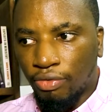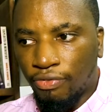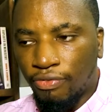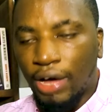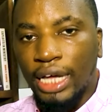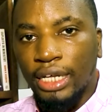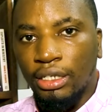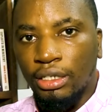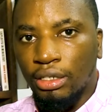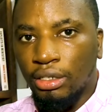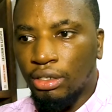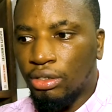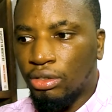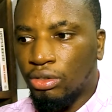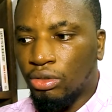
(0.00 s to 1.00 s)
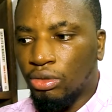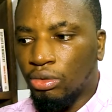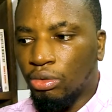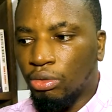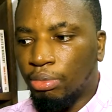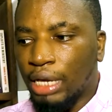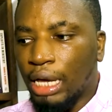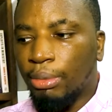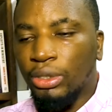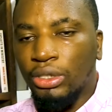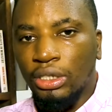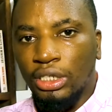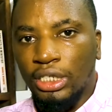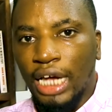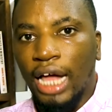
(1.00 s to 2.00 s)
fight, to be able
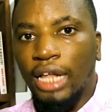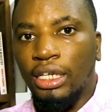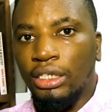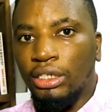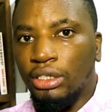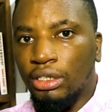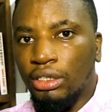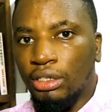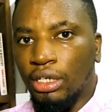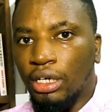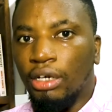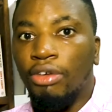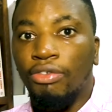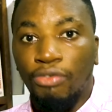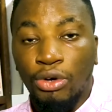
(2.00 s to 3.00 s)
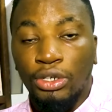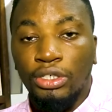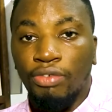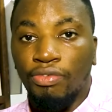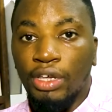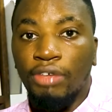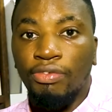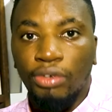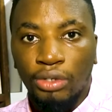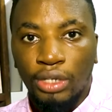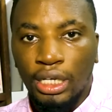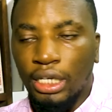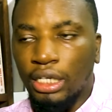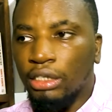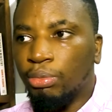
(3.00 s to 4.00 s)
to challenge the forces of evil
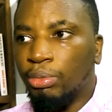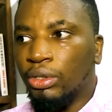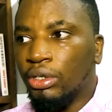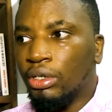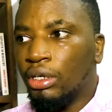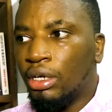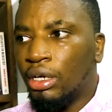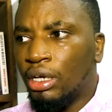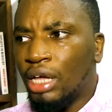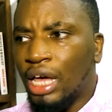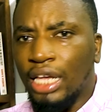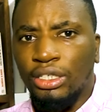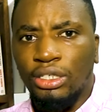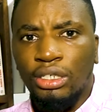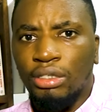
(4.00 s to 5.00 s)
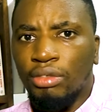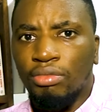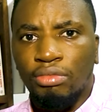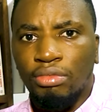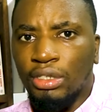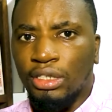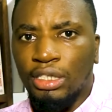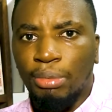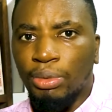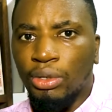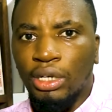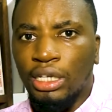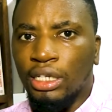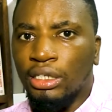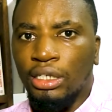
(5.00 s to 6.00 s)
in this book as just typical
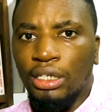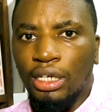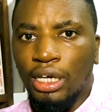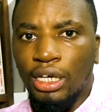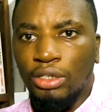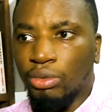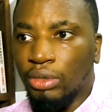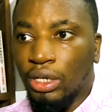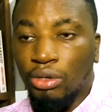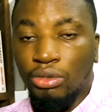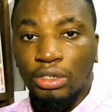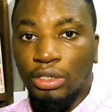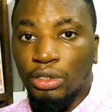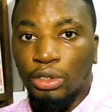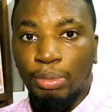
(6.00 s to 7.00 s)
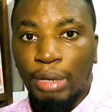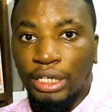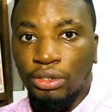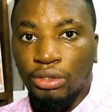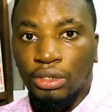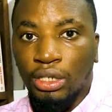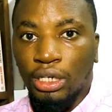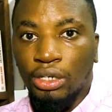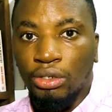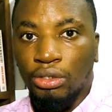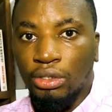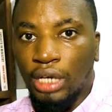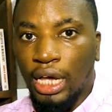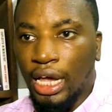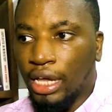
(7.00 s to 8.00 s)
innocent kids with no special
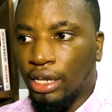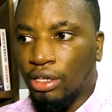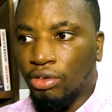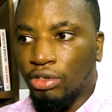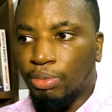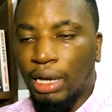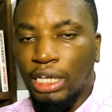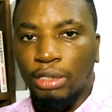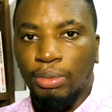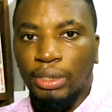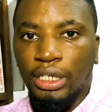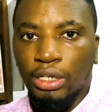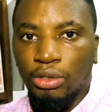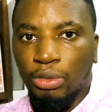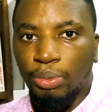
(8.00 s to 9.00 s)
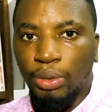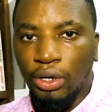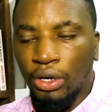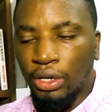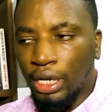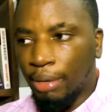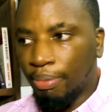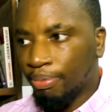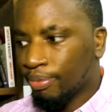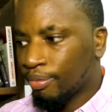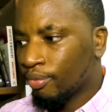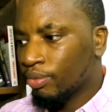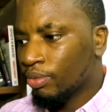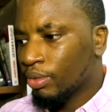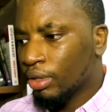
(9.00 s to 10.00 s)
skills, and the responsibility was put on them.
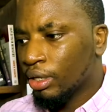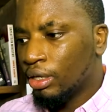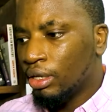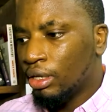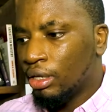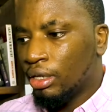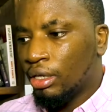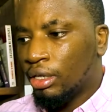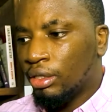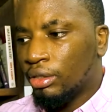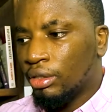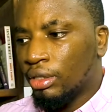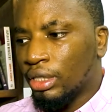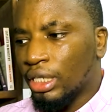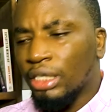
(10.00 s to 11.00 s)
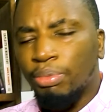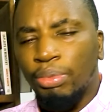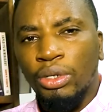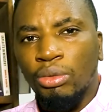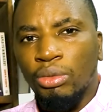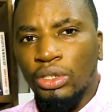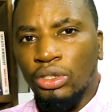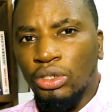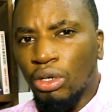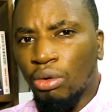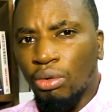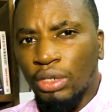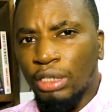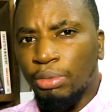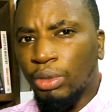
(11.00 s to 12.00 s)
This book was
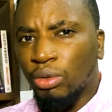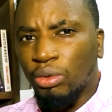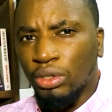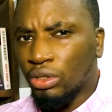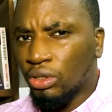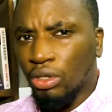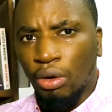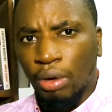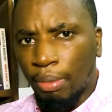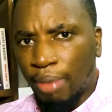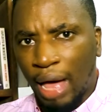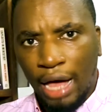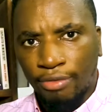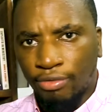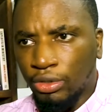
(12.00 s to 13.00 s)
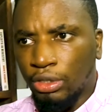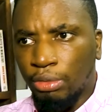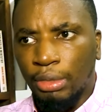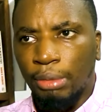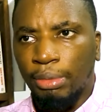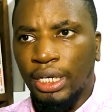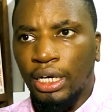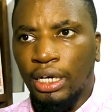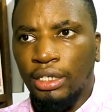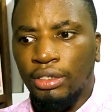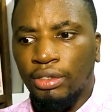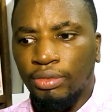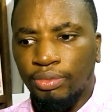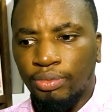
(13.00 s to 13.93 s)
so impactful to me because